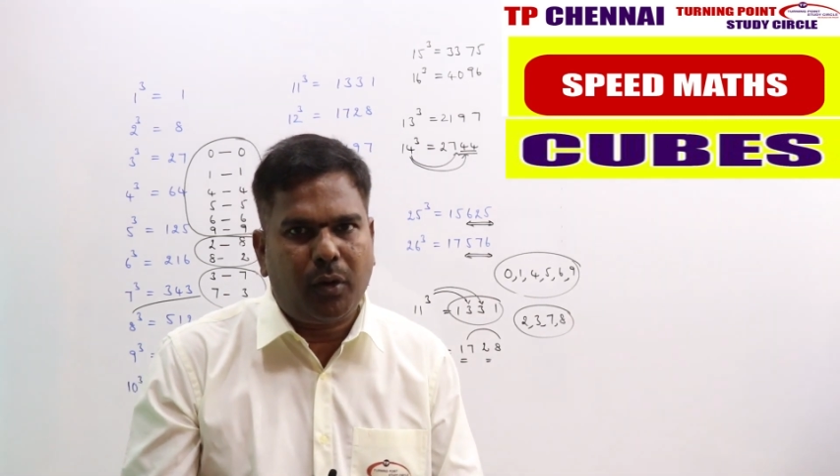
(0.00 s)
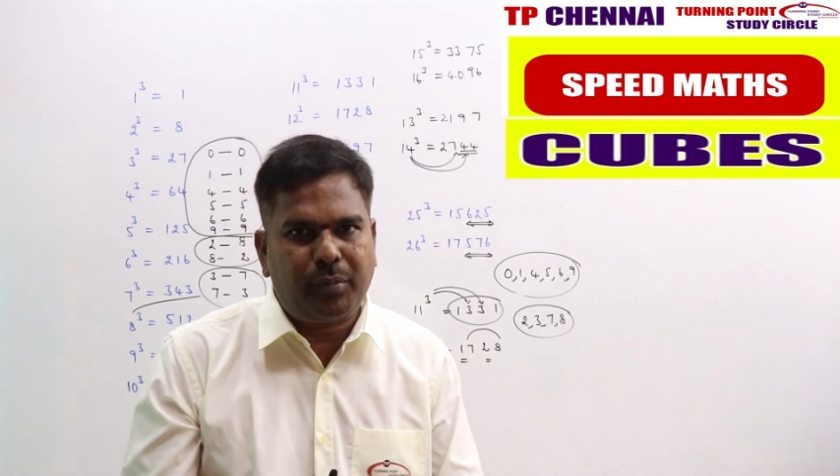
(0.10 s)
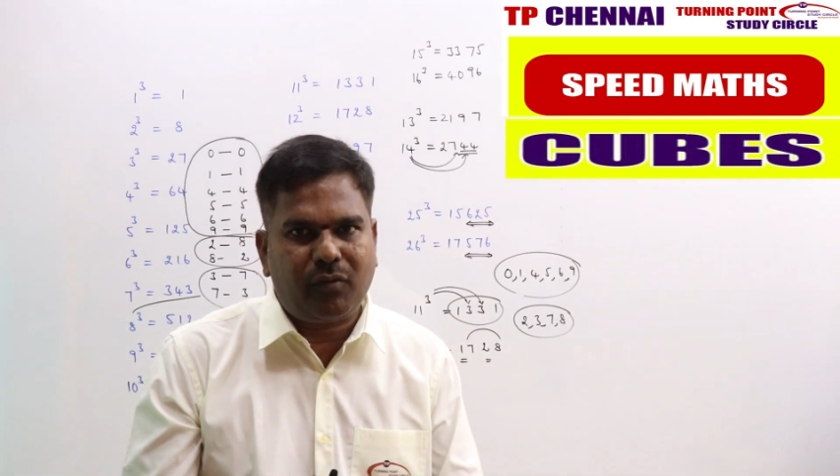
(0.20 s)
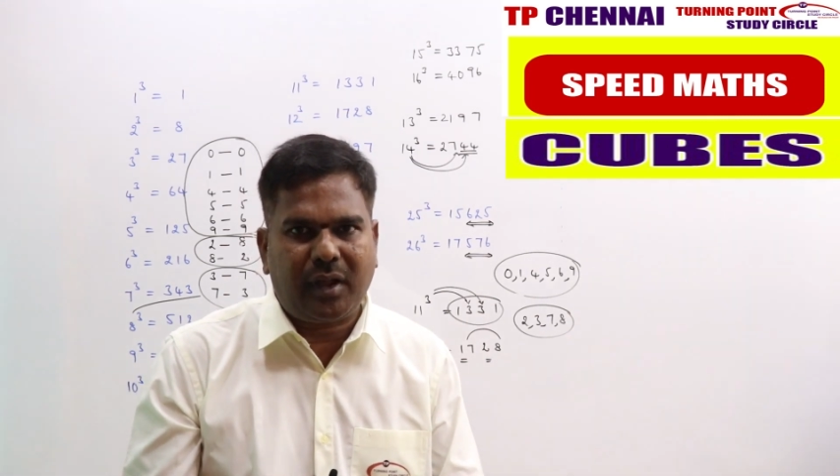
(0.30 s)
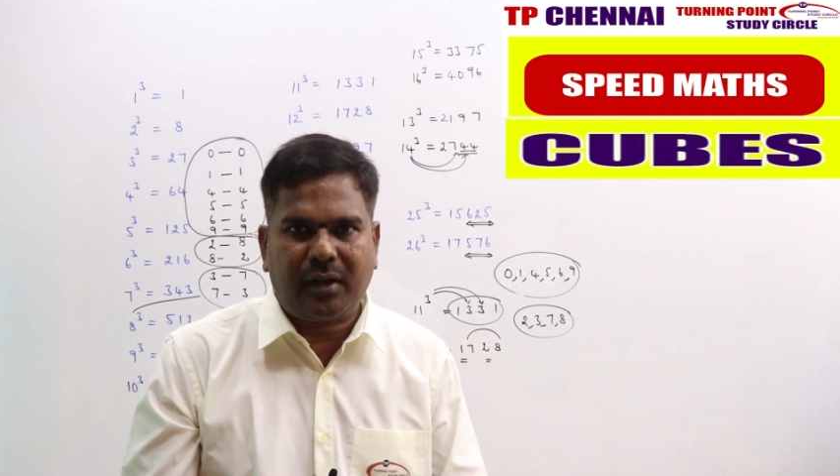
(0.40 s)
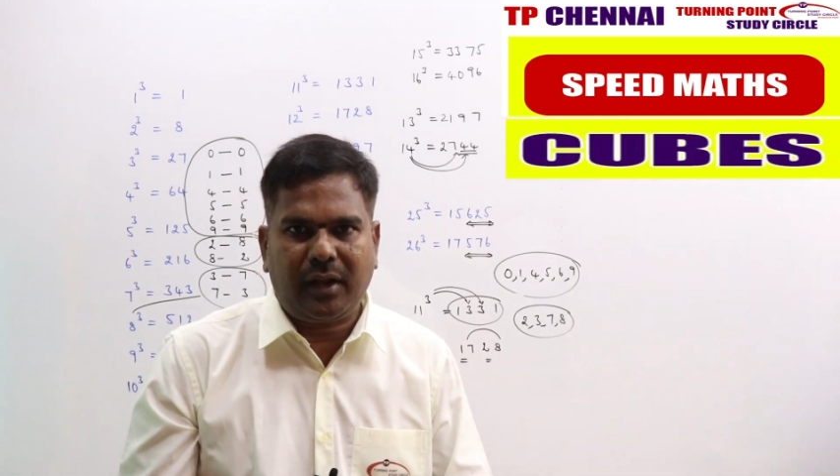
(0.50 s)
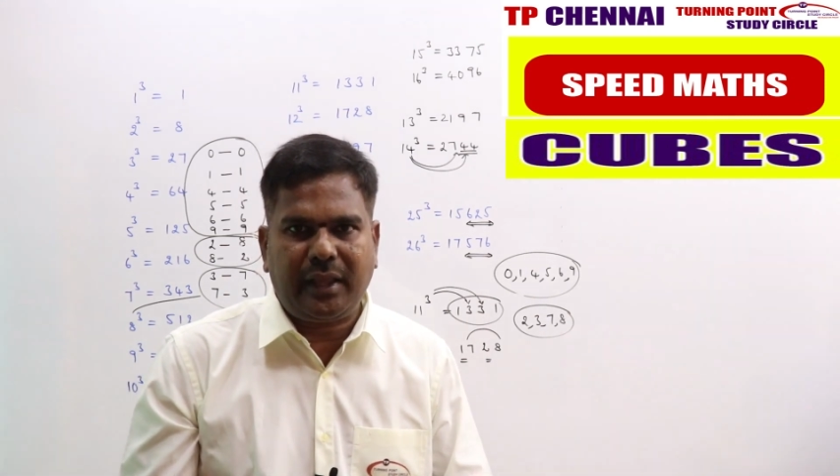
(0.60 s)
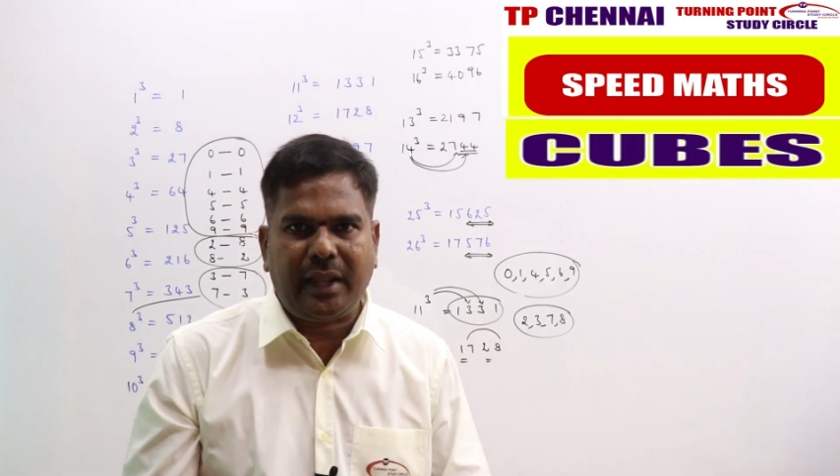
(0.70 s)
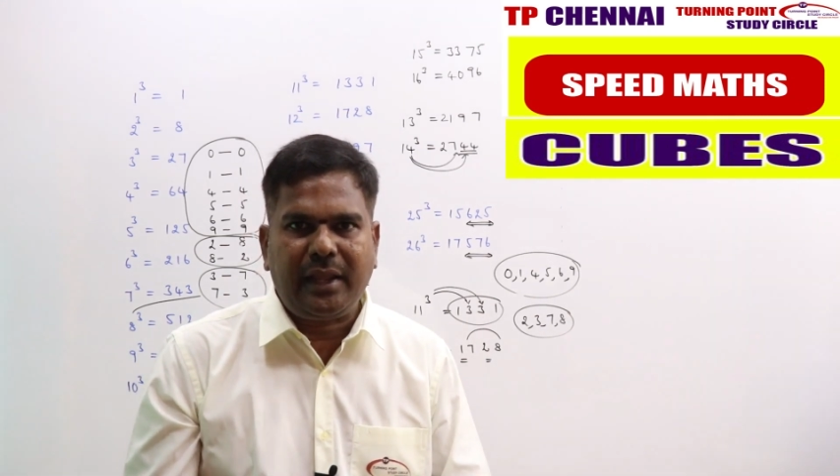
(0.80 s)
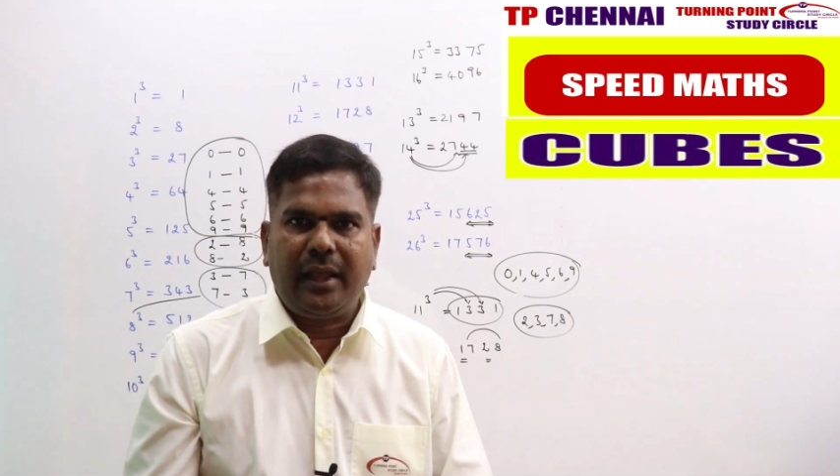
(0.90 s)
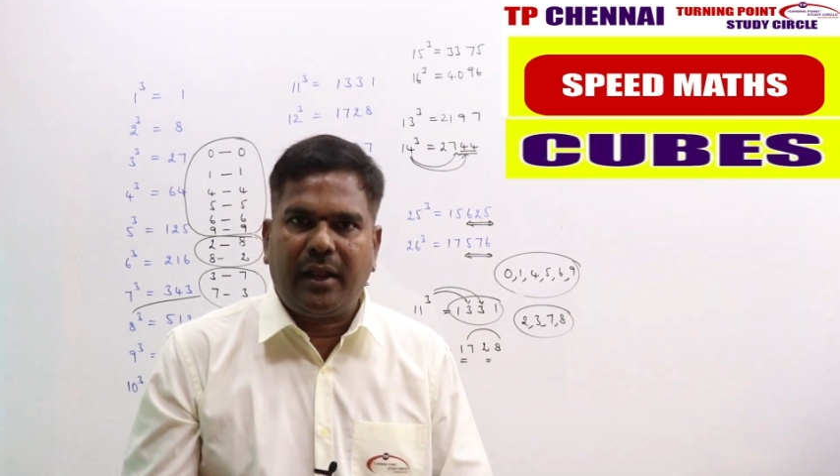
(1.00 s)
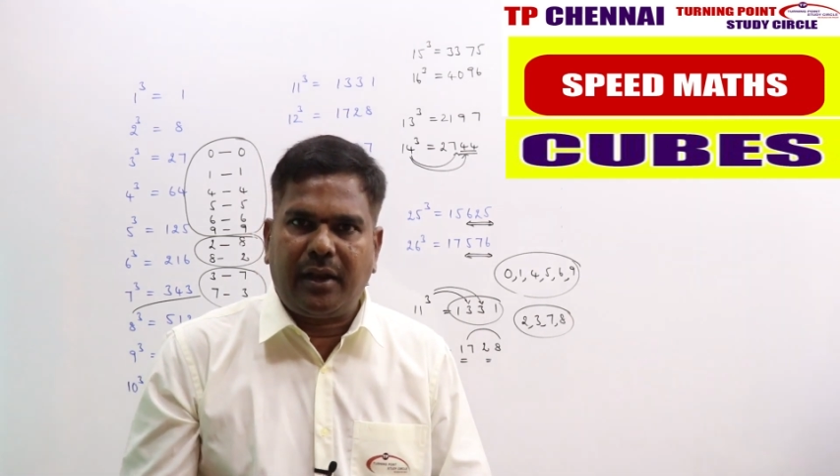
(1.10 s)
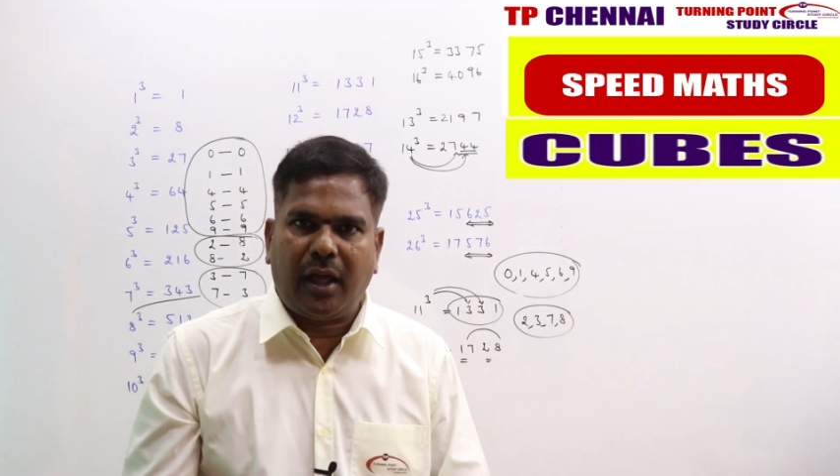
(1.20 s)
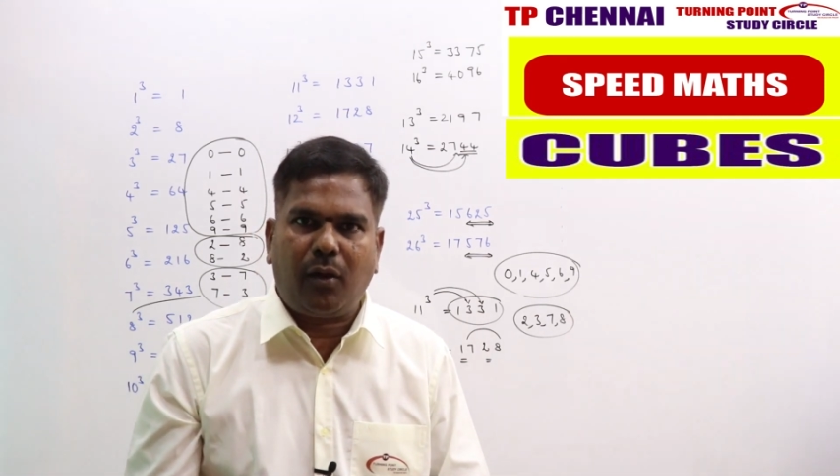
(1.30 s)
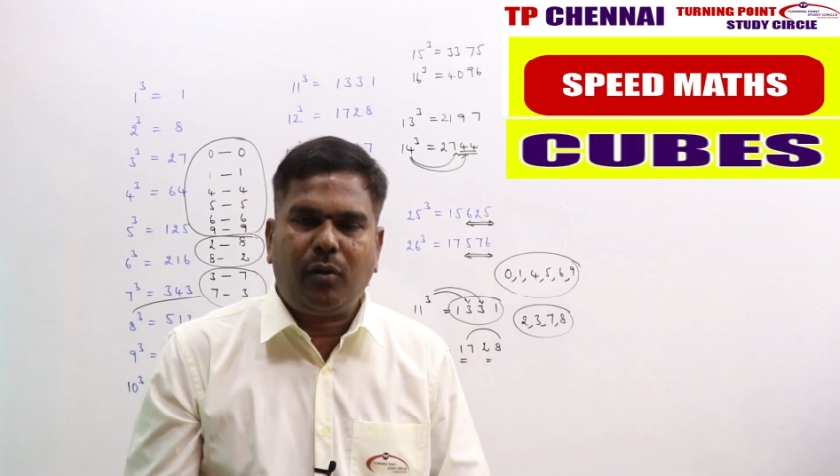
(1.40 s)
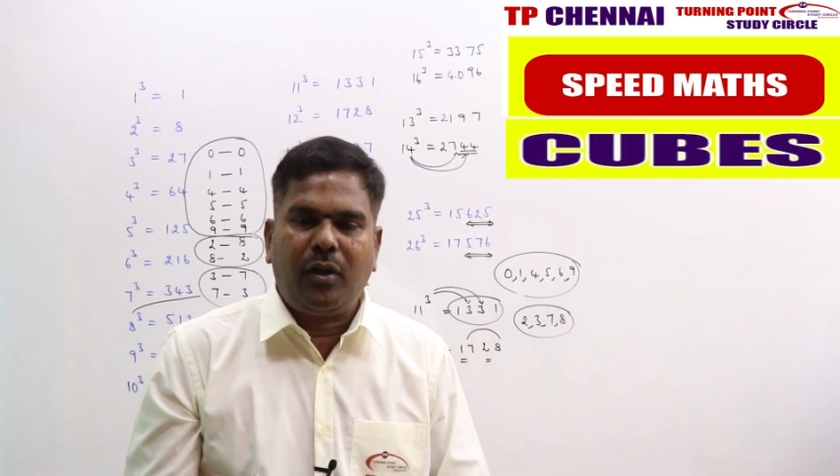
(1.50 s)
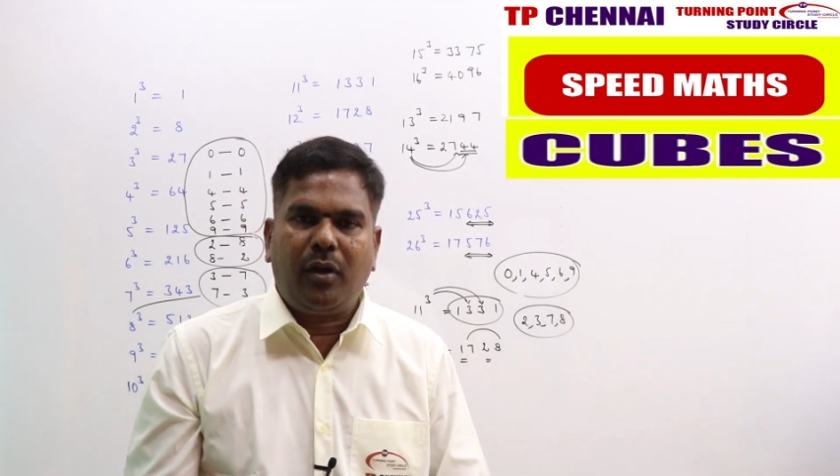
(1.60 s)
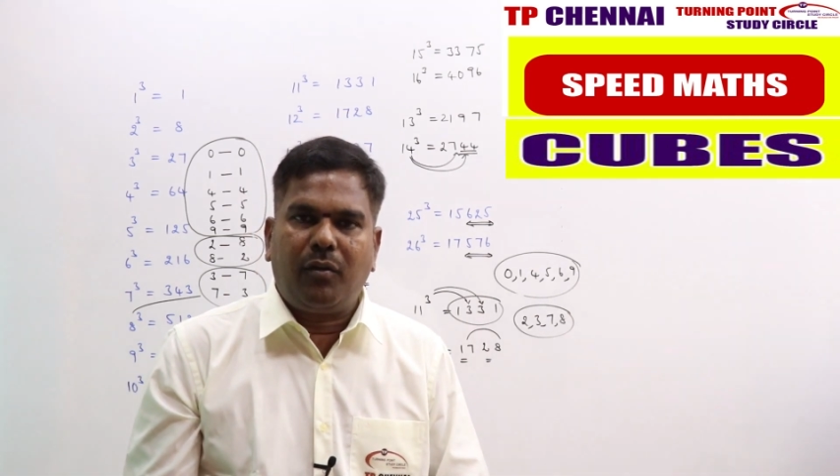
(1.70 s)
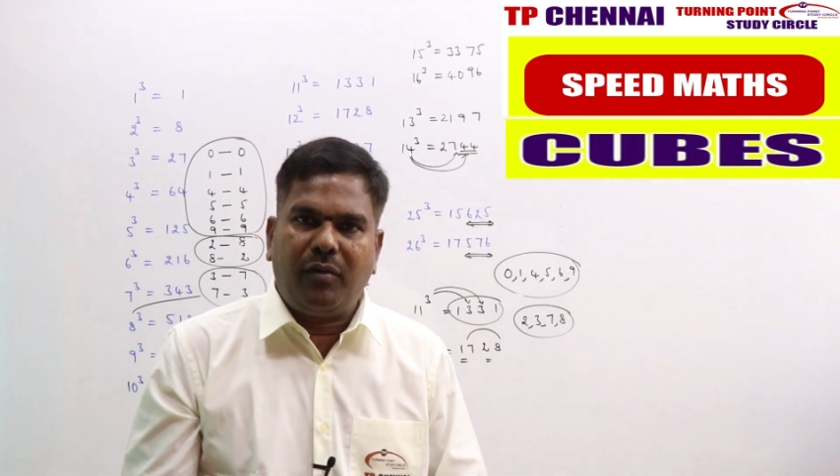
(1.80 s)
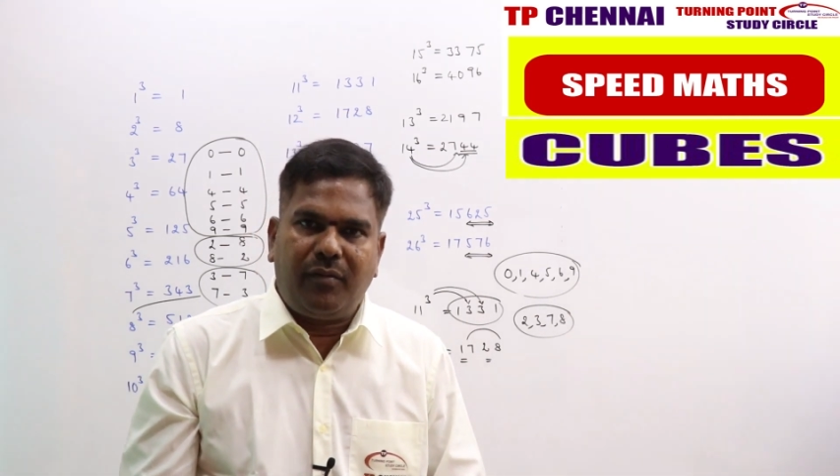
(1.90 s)
Hope you are clear.
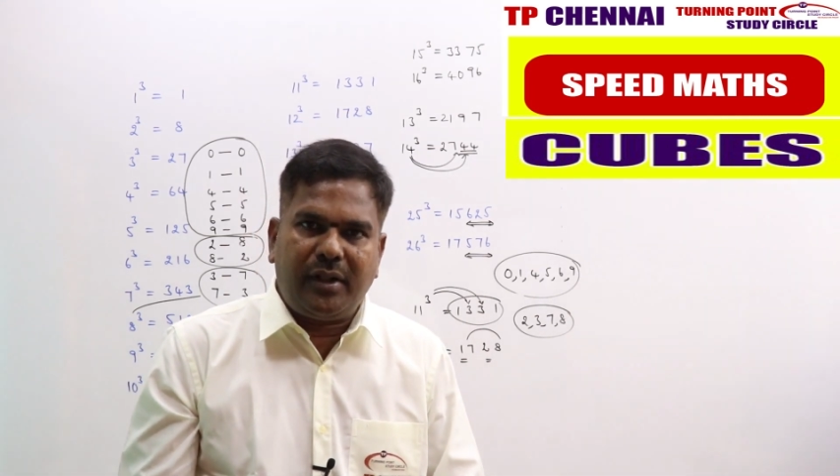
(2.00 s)
Now